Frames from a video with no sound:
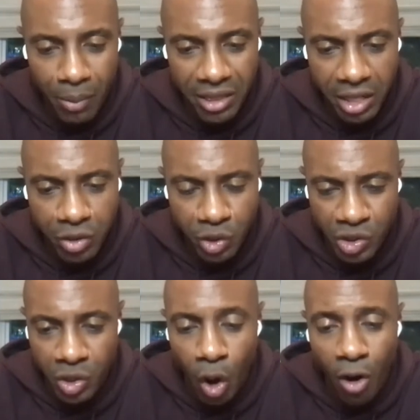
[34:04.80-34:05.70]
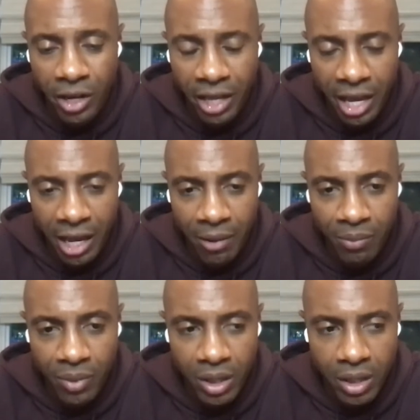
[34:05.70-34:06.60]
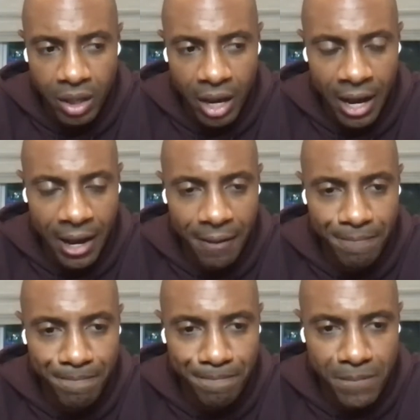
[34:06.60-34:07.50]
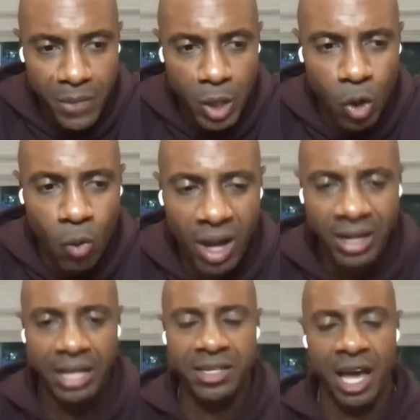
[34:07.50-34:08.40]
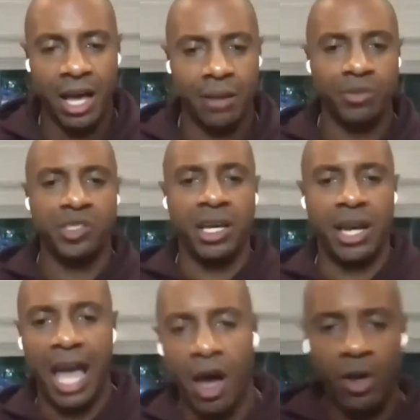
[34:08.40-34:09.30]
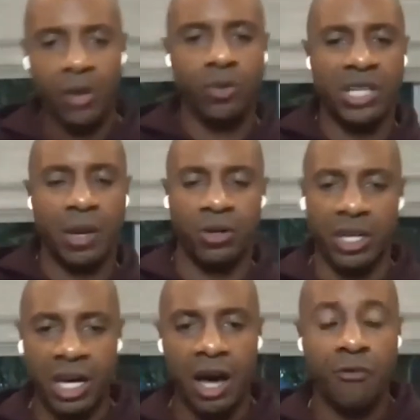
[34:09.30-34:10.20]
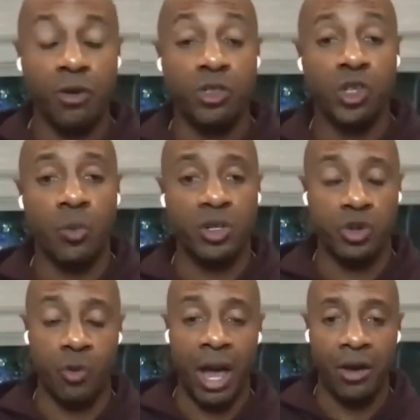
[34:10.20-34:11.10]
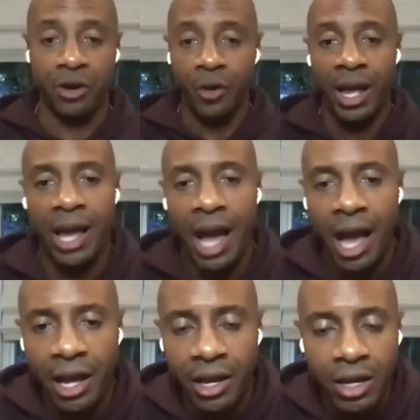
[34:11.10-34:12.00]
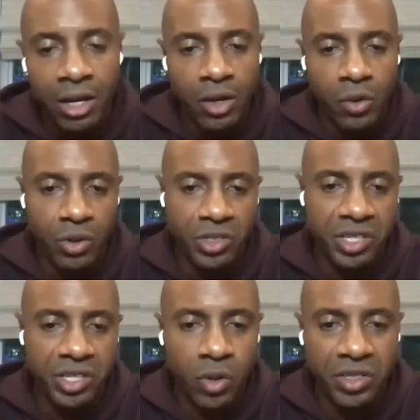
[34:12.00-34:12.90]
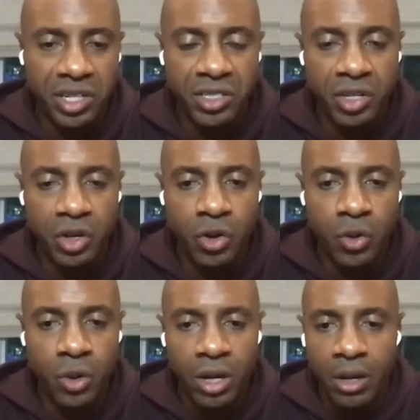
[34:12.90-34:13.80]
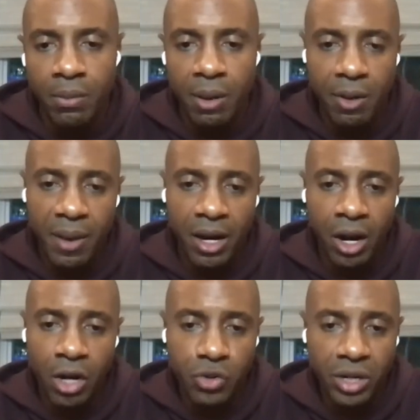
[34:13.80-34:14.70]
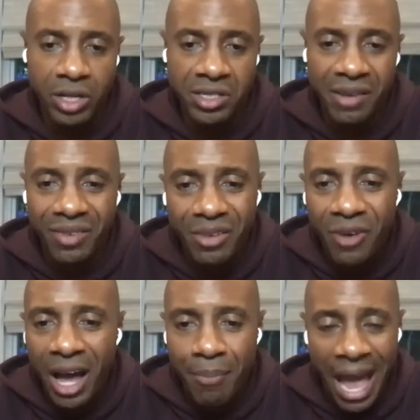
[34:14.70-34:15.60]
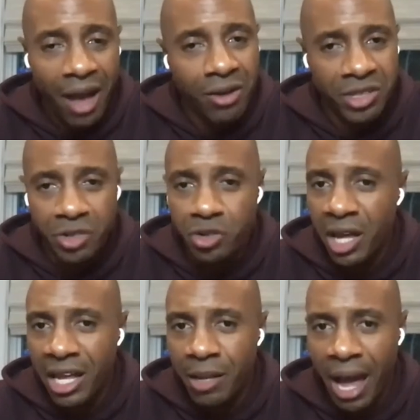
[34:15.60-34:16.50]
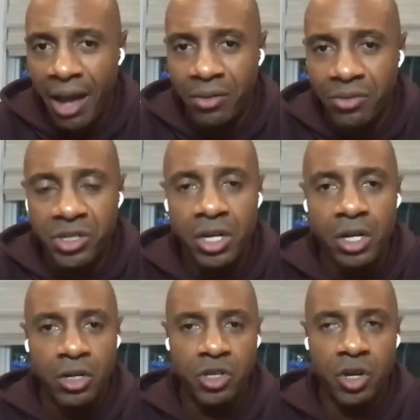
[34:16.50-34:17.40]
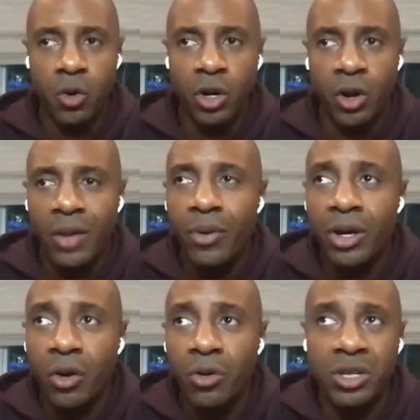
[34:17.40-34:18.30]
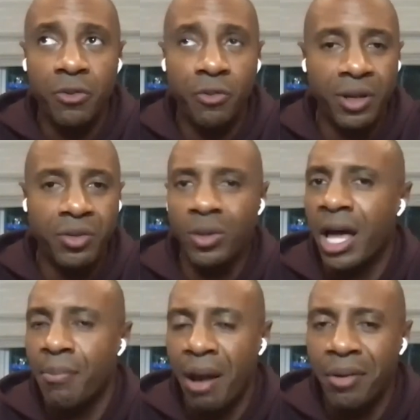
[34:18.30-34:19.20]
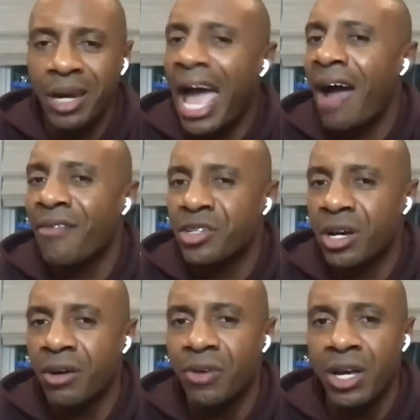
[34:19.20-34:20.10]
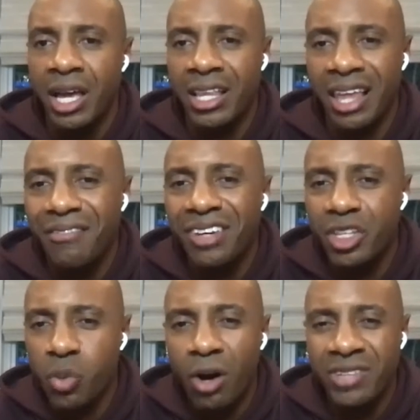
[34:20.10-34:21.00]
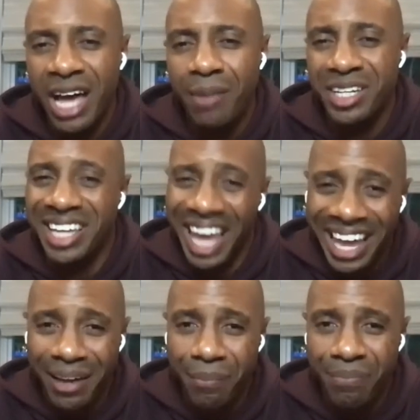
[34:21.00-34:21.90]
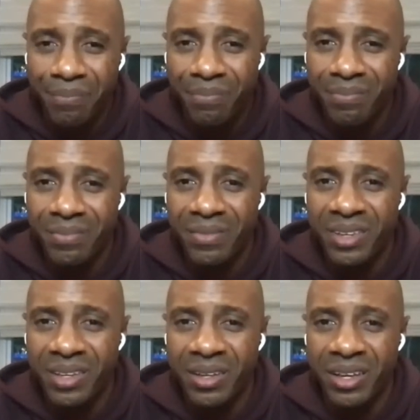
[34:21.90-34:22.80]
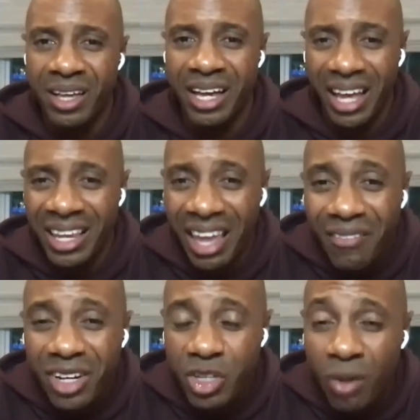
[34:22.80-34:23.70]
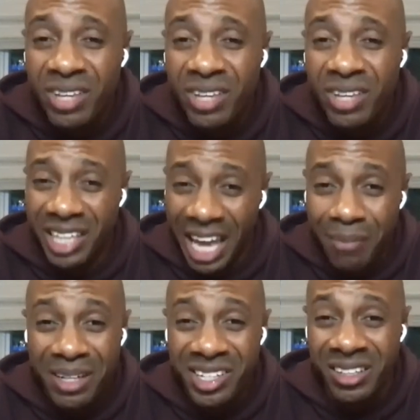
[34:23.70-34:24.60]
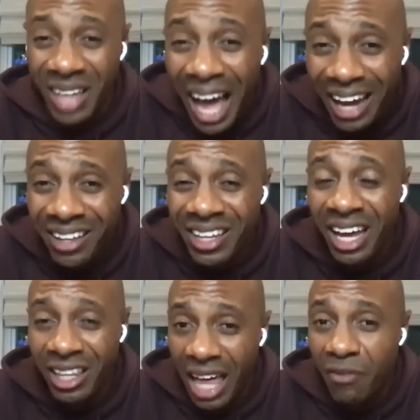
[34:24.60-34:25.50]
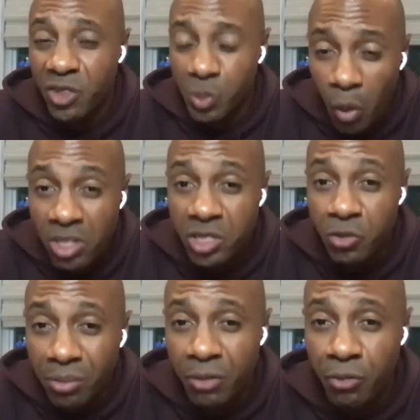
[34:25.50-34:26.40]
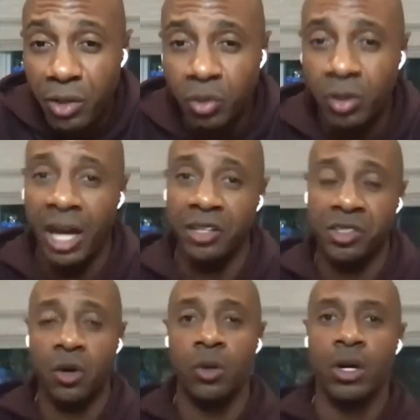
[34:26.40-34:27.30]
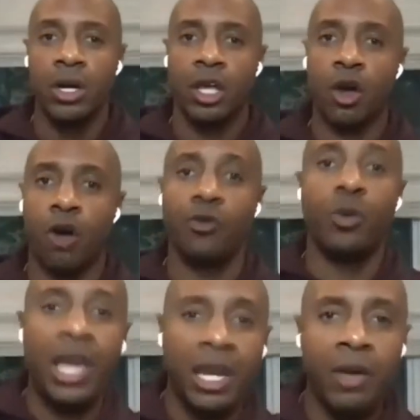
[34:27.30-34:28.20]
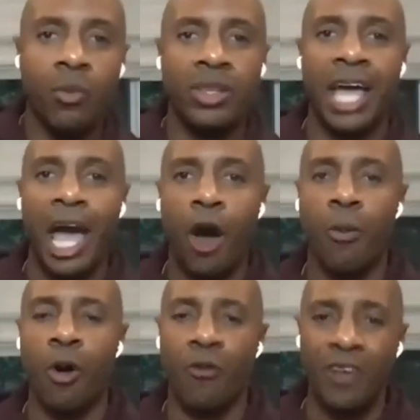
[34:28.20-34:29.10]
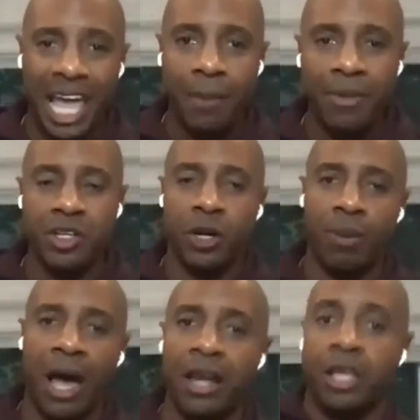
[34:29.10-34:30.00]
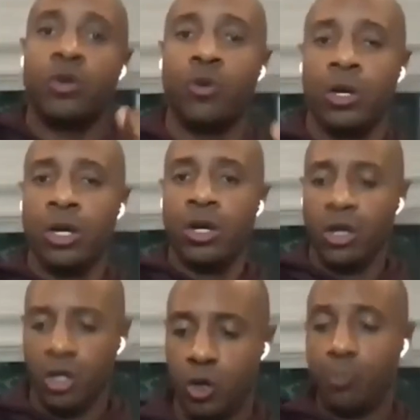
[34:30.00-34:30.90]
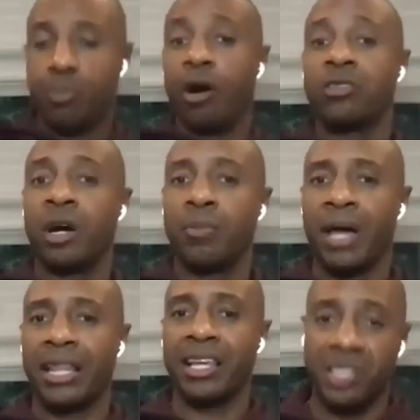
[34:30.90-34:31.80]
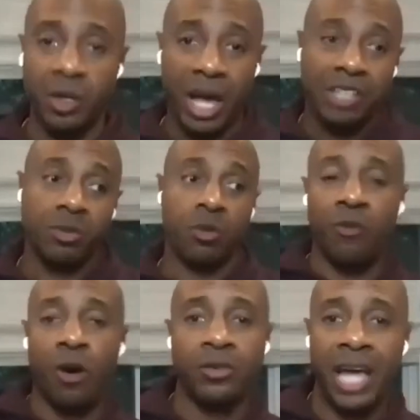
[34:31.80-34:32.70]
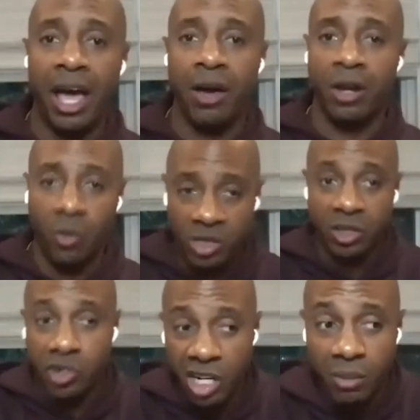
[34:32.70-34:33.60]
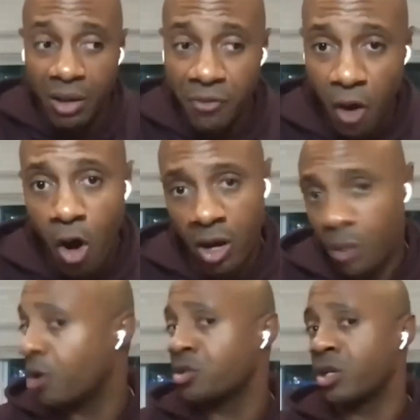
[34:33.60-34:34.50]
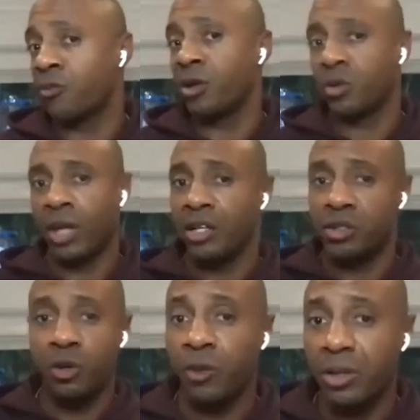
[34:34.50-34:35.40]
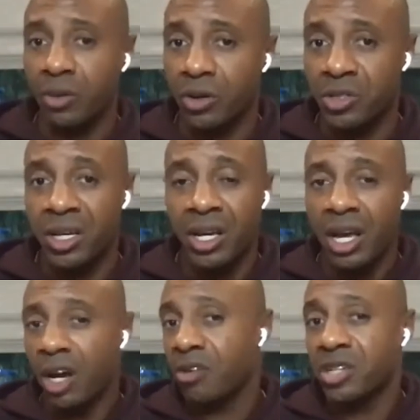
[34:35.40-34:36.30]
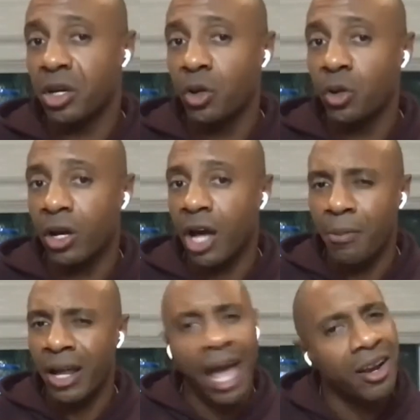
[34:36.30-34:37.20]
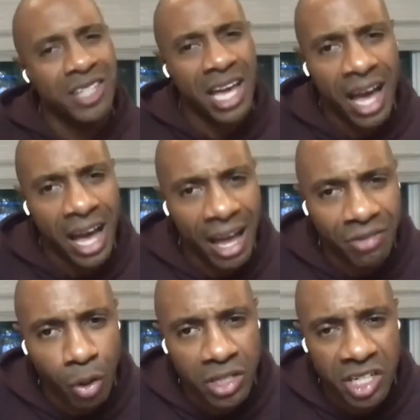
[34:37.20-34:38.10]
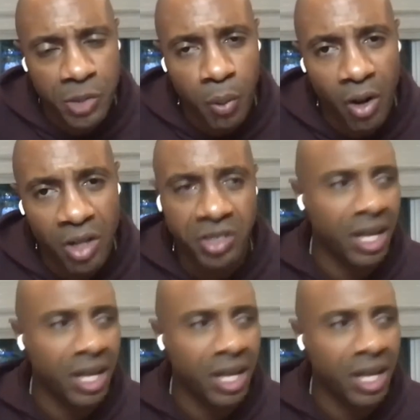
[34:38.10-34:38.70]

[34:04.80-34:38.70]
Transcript: But I think just guarding him, um, you know, around that time, seeing how he was able to cover so much ground. You know, AI was six one, six two, maybe about 175 pounds, 180 pounds. So, you know, he would go to the free throw line probably an average of 11 to 12 times a game. Like 11 to 12 times a game, that's a lot. He got a lot of his points from the free throw line. So, you know, if you hit him with the elbow, if he came into your body, you you bulked up like this, he actually would fall down. It was a legitimate fall. He would go to the free throw line, two free throws. And all of a sudden you look up and you're like, how does AI have 36 points?